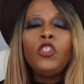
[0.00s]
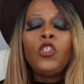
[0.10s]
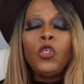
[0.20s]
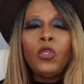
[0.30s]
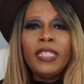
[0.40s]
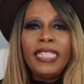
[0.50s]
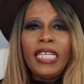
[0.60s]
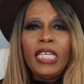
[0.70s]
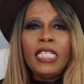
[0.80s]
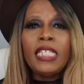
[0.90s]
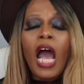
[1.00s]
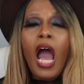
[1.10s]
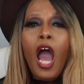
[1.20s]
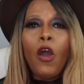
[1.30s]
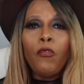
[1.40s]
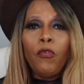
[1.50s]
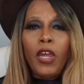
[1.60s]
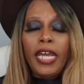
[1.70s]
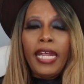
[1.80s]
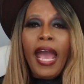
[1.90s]
two of these
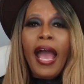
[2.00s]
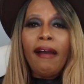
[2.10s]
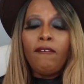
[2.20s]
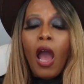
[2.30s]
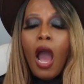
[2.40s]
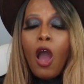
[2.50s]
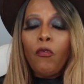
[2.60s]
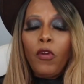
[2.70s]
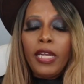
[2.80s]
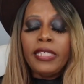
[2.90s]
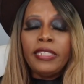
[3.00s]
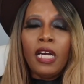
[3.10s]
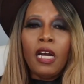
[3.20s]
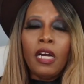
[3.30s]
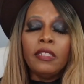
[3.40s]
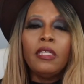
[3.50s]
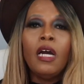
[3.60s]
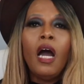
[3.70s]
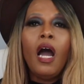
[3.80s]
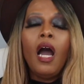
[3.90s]
already. I've already done
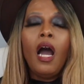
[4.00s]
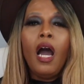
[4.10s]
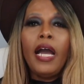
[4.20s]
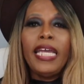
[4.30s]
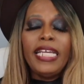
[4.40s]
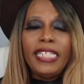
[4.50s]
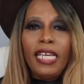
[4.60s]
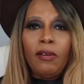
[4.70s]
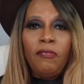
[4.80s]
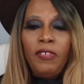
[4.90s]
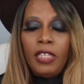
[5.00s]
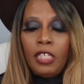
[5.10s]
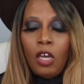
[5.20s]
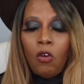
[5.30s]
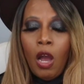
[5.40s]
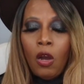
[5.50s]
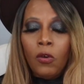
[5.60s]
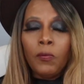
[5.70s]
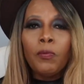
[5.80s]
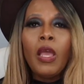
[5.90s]
an in-depth video
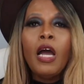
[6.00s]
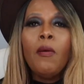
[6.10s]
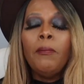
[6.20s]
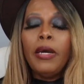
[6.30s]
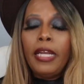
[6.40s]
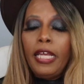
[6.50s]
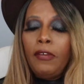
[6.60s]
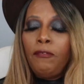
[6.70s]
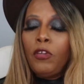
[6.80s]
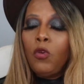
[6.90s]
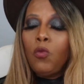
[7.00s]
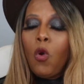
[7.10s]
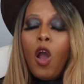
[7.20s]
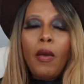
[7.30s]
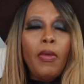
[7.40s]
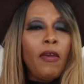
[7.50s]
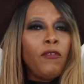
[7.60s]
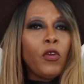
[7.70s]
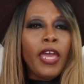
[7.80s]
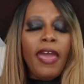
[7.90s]
on. But if you
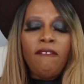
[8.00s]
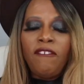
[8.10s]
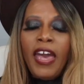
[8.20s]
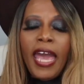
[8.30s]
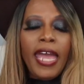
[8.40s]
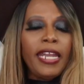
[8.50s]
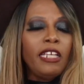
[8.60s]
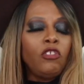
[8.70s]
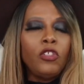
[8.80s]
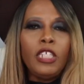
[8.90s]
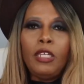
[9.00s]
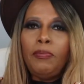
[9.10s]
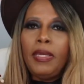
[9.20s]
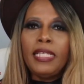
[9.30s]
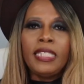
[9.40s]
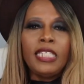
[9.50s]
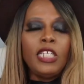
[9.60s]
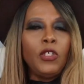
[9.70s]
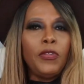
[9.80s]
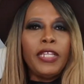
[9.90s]
can't find it, you need me to
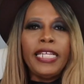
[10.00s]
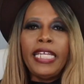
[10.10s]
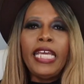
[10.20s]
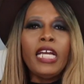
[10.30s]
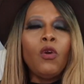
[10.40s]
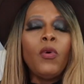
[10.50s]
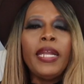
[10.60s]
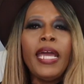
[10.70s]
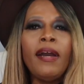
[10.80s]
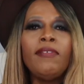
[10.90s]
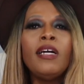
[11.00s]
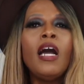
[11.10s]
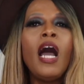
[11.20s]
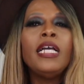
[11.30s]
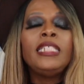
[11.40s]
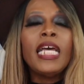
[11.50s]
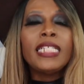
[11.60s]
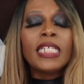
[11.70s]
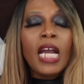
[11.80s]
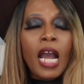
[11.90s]
send you the link or whatever,
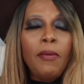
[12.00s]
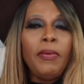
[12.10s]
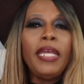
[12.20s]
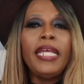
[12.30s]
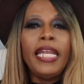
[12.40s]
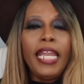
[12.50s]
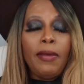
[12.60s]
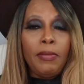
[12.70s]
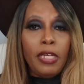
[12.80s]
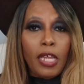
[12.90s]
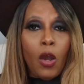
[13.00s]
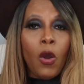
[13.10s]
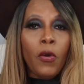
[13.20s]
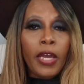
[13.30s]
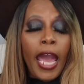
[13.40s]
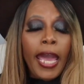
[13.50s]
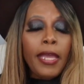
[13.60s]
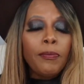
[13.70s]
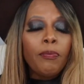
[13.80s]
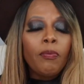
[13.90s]
just comment and let me know,
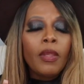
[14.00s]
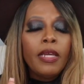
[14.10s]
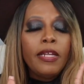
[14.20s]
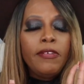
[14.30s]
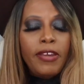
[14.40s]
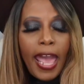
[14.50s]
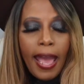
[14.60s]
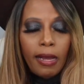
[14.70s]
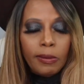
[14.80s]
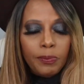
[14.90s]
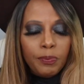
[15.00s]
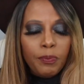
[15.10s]
okay? Now,